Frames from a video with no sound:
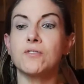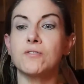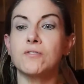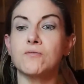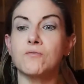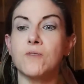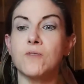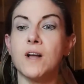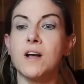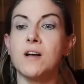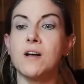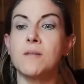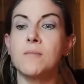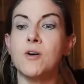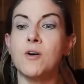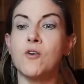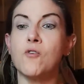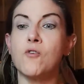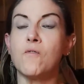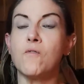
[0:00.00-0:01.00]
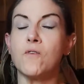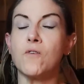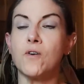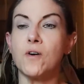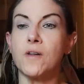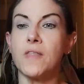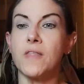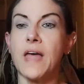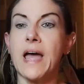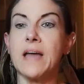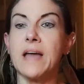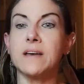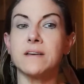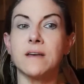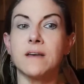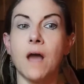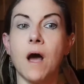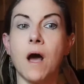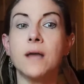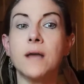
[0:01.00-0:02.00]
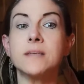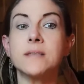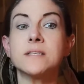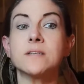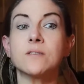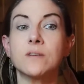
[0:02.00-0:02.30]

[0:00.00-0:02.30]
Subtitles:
rub over that knot